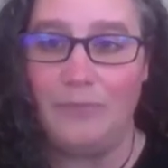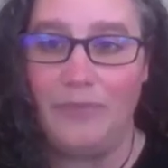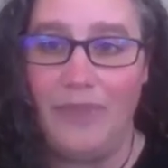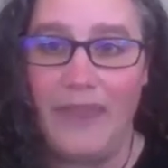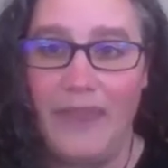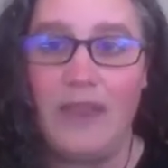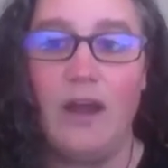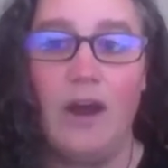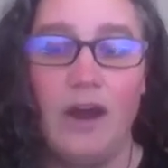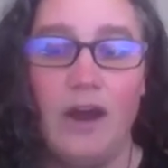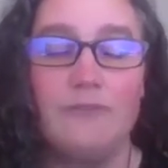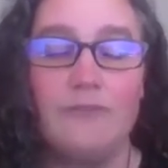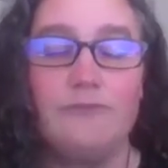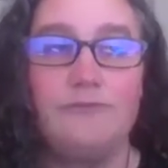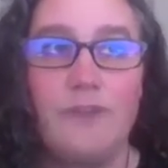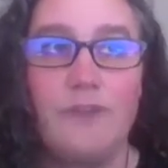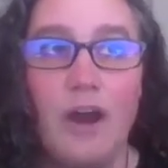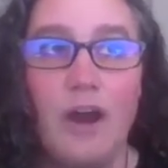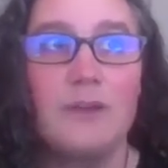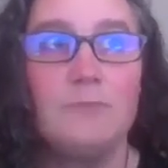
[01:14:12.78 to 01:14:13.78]
They are
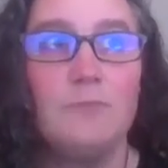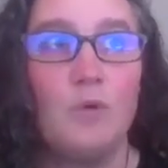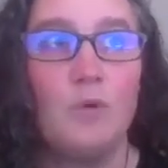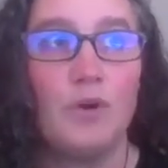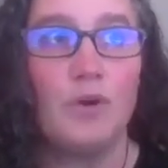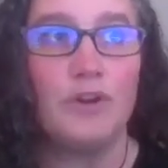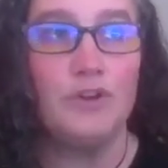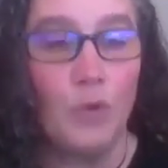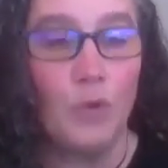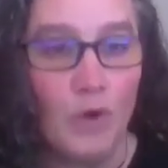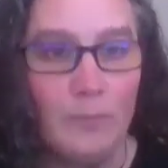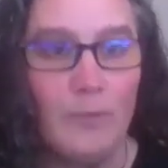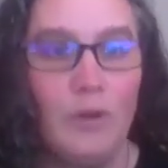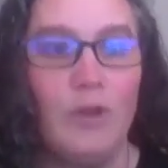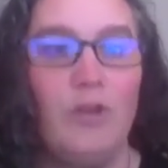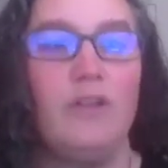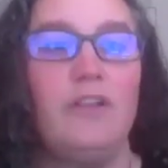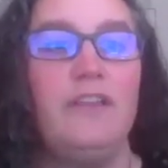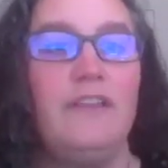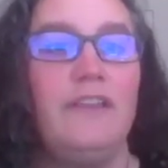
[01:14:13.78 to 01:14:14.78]
far more
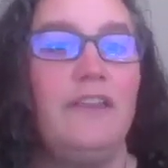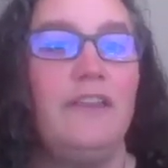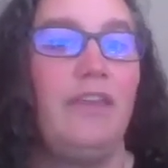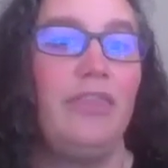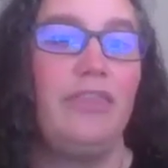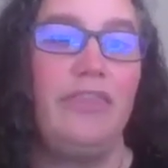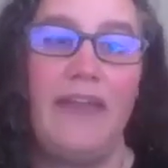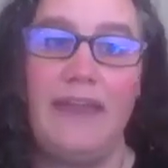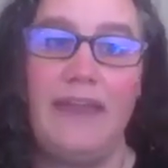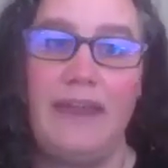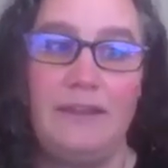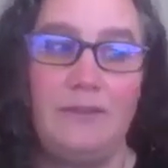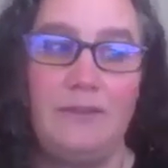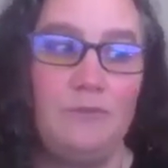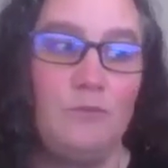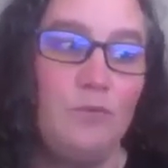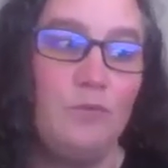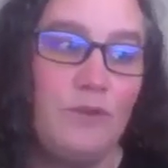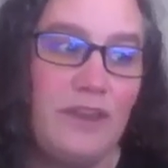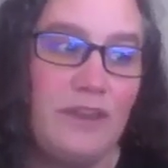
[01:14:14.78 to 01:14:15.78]
normal
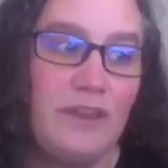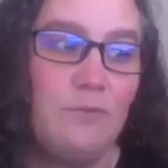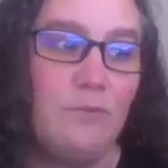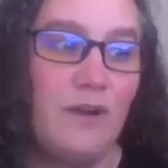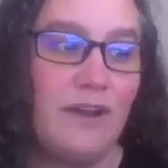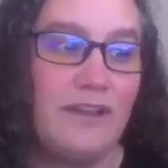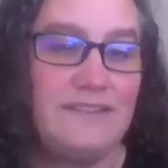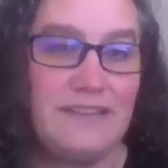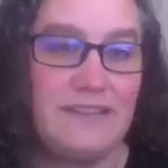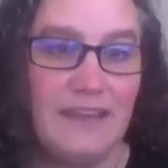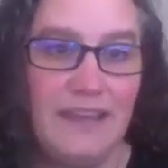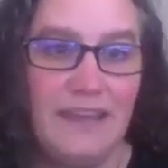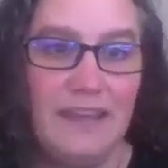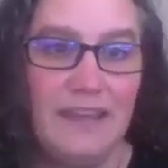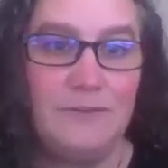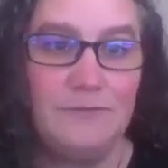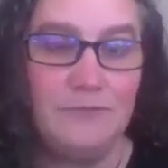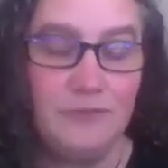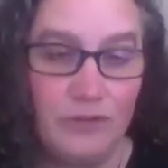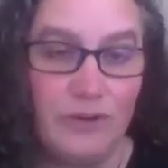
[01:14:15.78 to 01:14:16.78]
than we want to
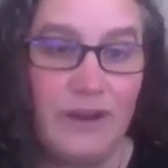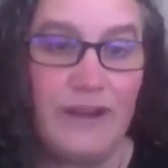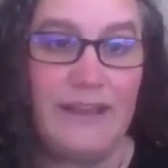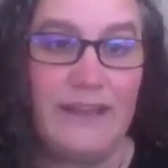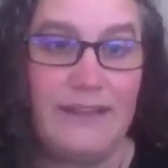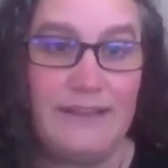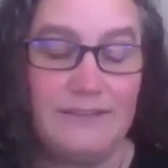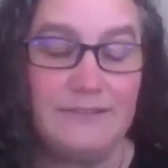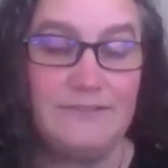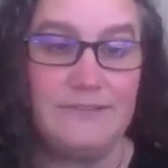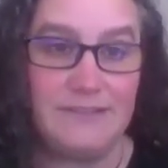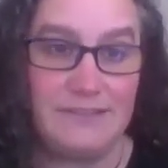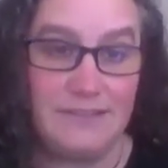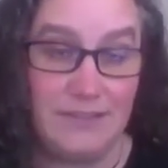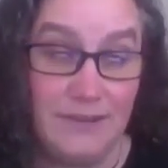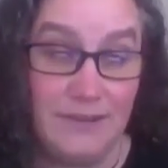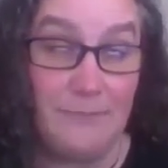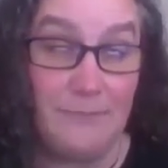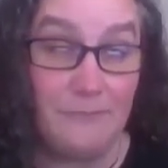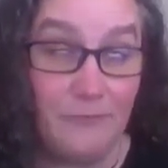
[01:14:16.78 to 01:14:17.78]
give credit
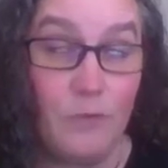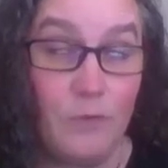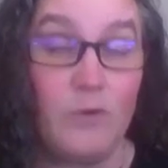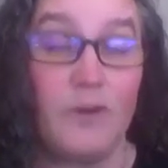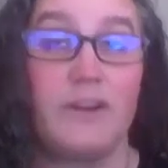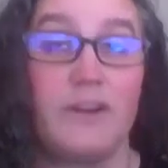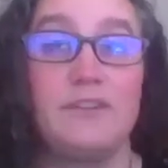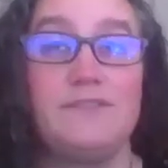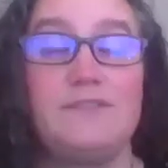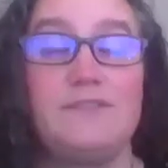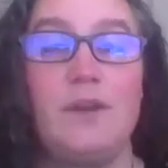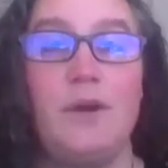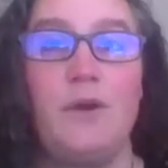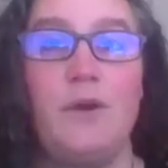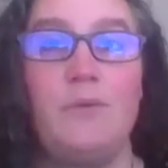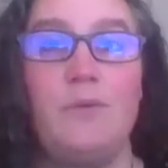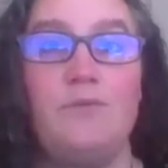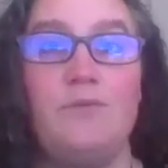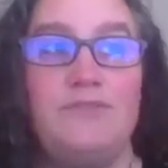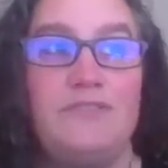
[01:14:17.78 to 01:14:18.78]
to them for.
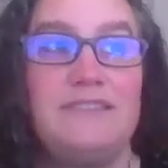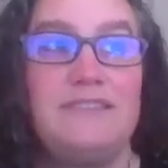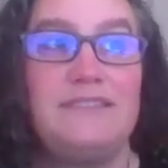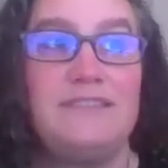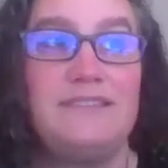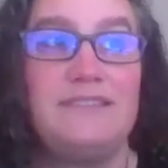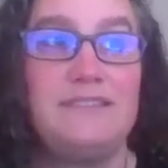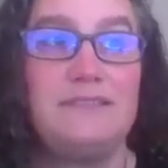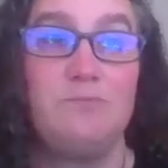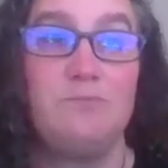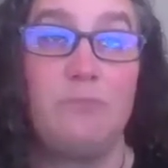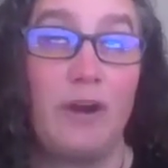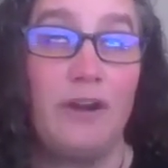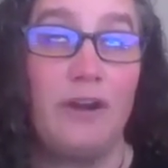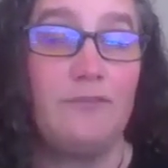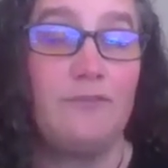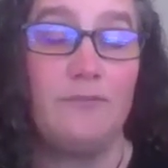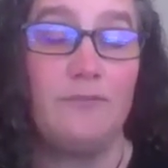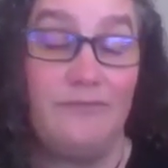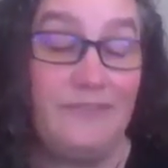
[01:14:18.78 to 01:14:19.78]
So this is
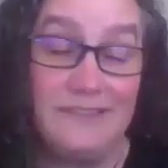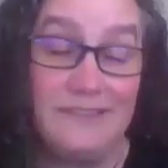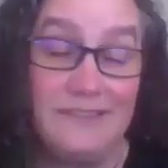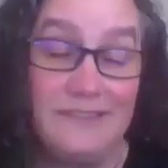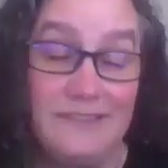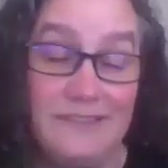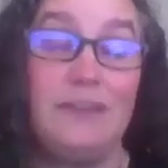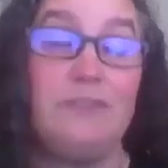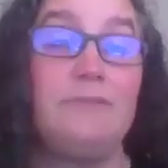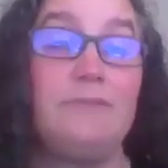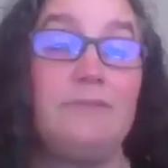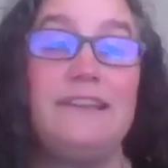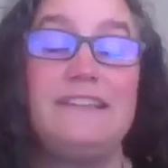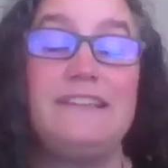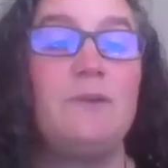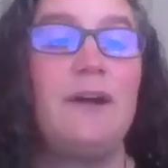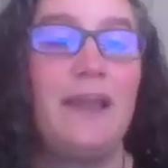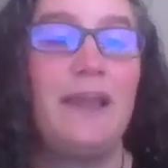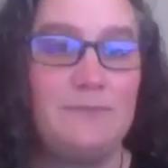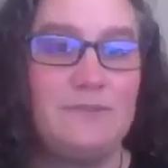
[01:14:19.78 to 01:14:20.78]
part of this big
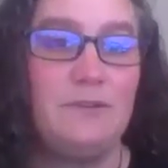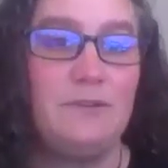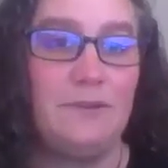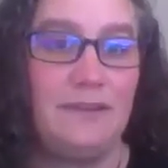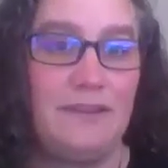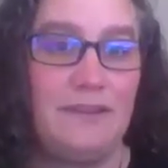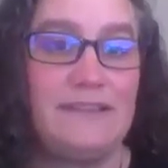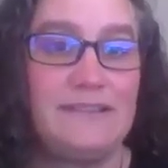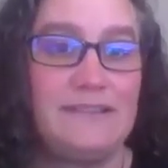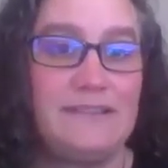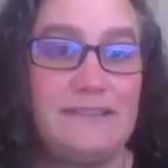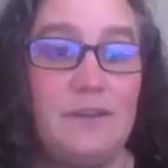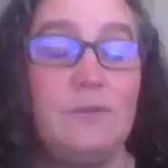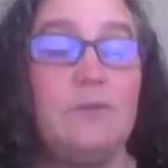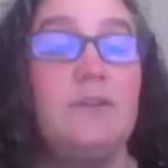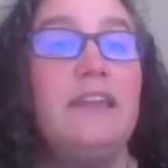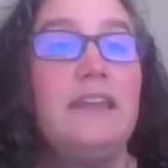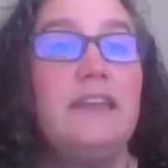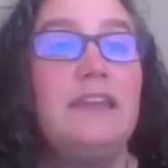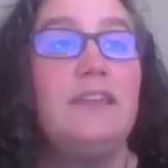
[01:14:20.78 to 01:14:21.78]
reason why I'm doing this.
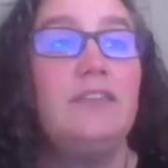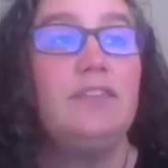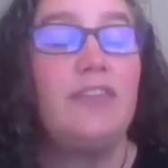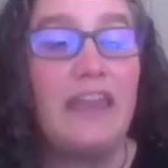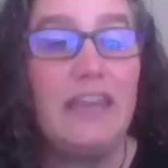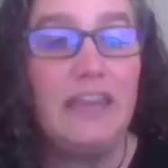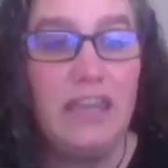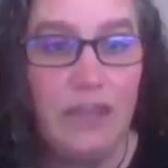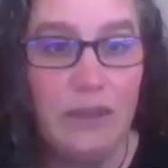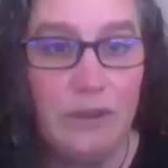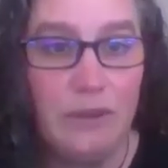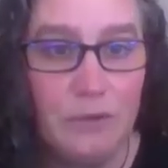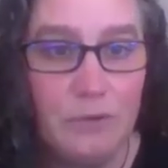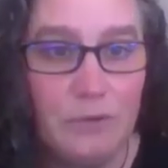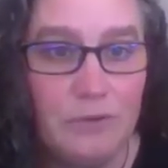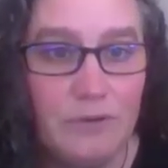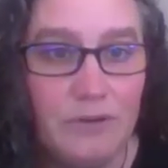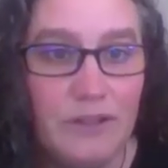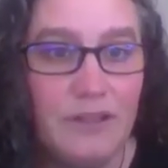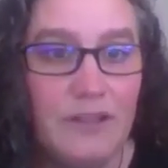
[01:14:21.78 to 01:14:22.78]
So thank
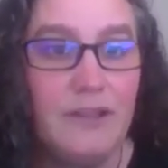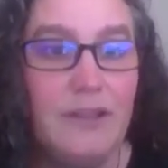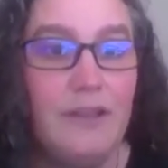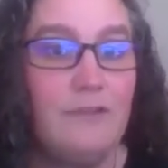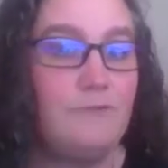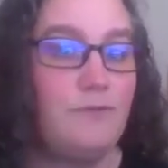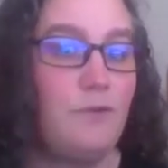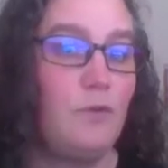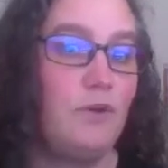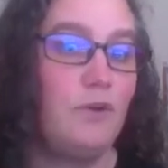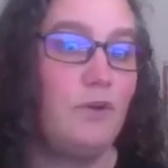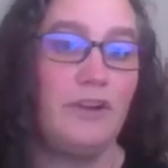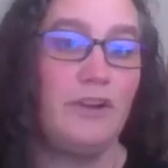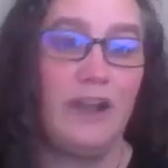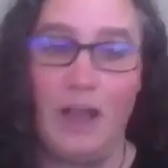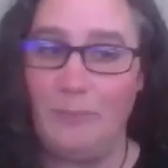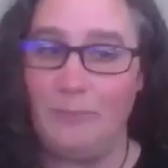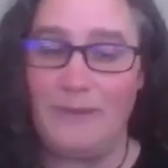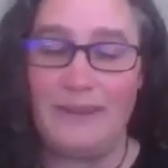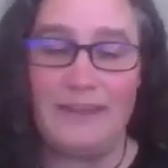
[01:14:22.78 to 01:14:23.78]
you for
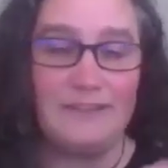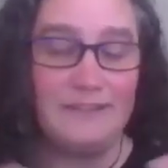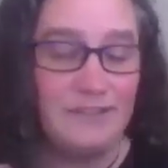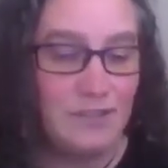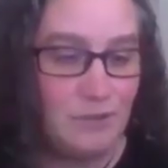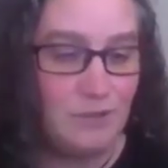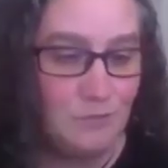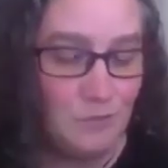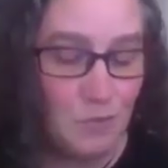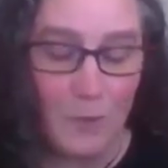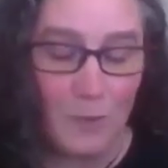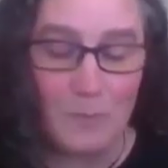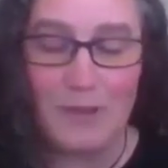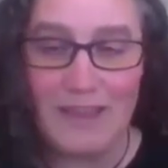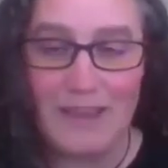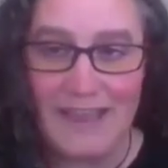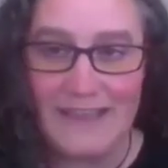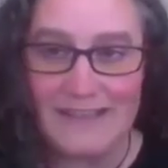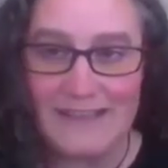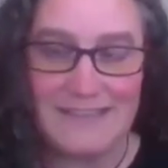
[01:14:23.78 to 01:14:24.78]
helping to
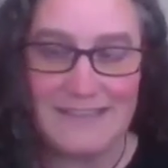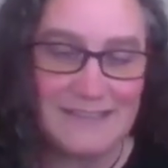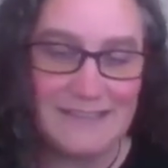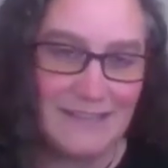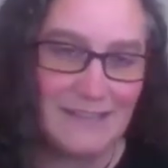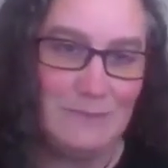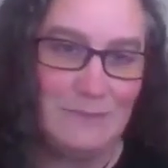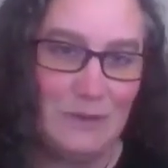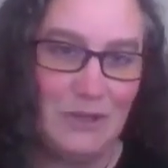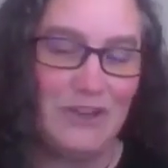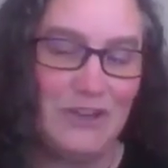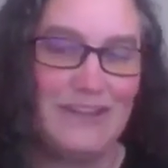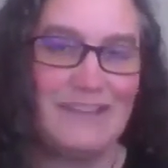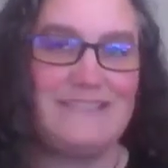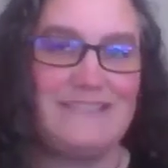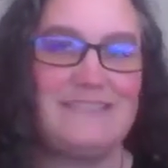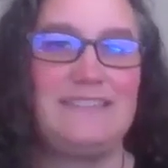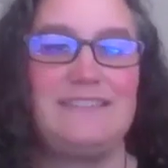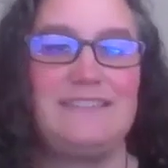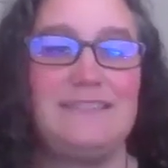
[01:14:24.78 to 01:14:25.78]
normalize these
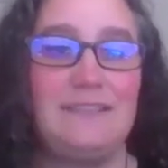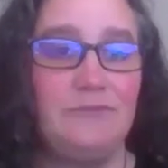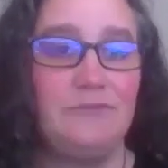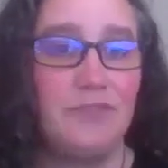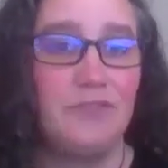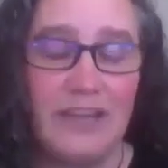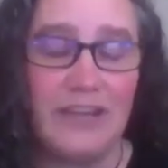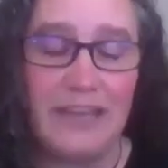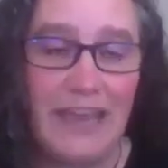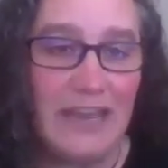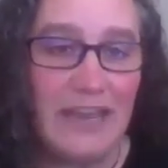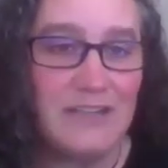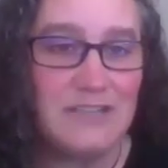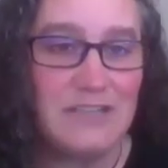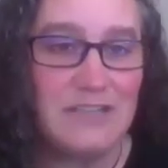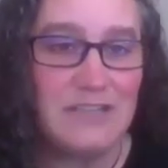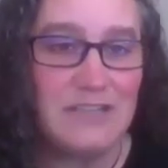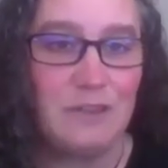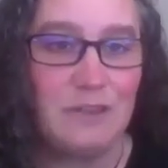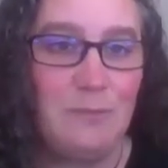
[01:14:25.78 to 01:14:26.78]
experiences and for
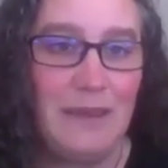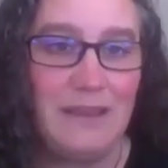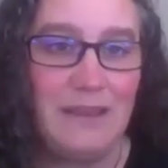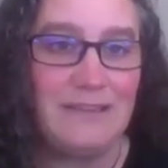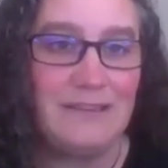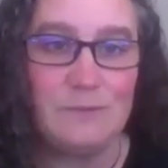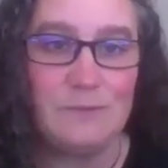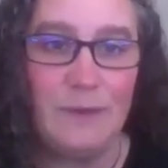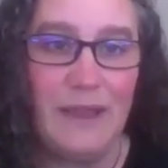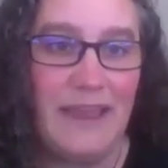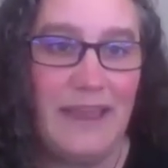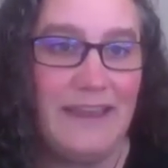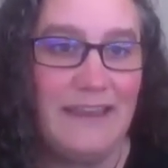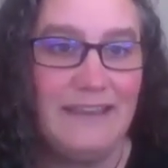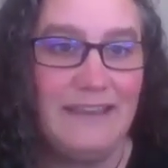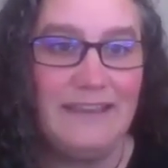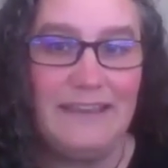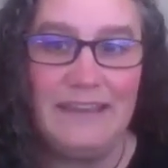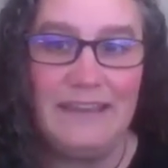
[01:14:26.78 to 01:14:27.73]
engaging with me in this way.